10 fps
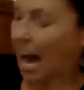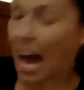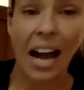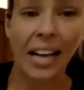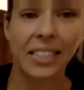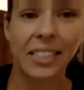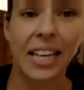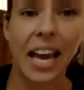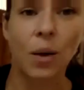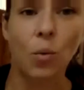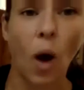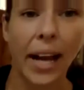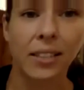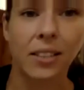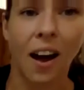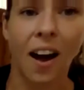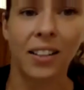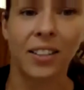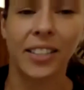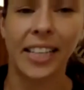I see a white
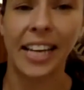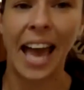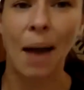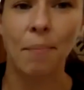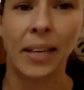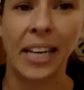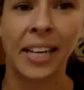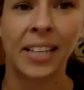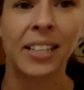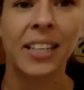dog looking at me.